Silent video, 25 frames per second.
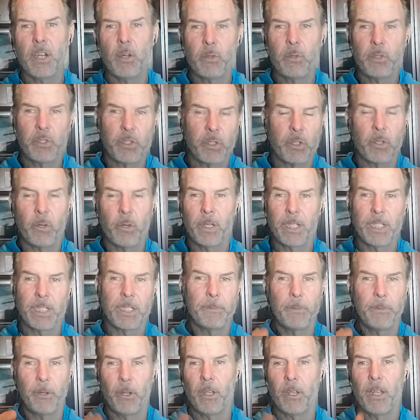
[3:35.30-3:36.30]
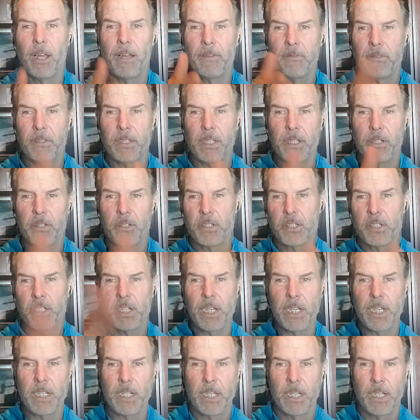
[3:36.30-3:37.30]
knows you're going to pull off the
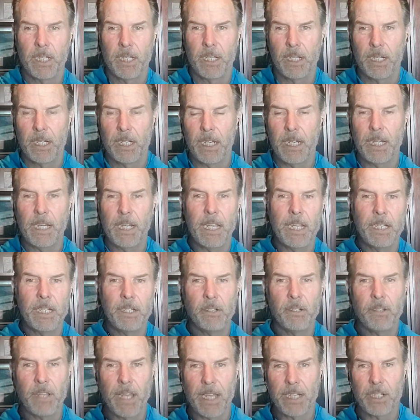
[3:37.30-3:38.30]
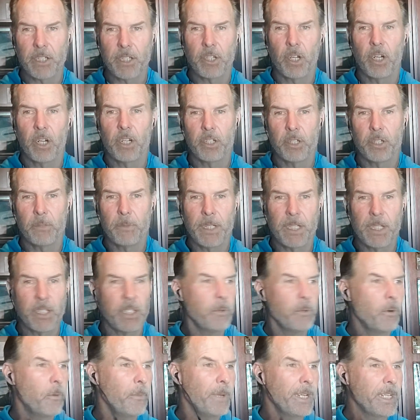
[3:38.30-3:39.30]
interstate and head to that charger
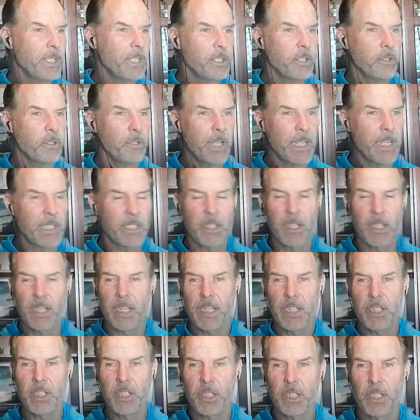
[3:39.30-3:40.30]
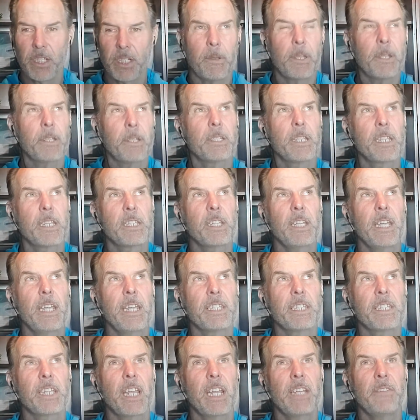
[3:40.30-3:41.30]
because you won't make it to your destination. Tesla
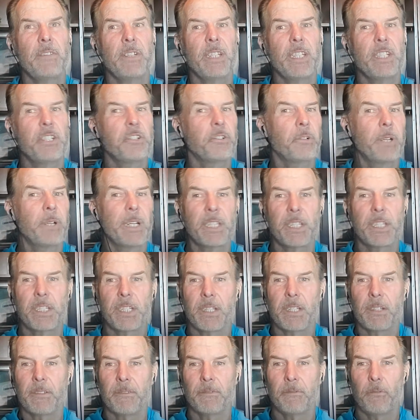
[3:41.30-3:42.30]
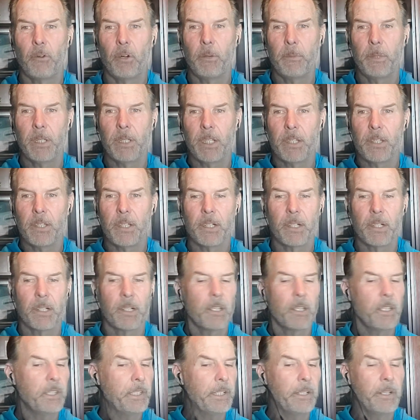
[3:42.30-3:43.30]
has kind of an interesting
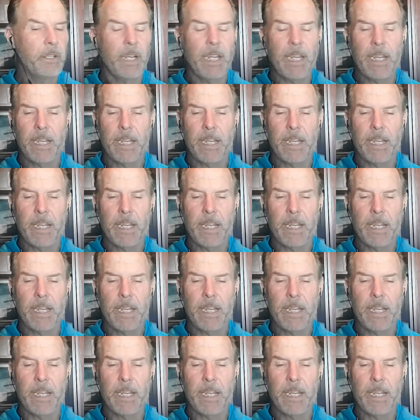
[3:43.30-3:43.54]
formula. Their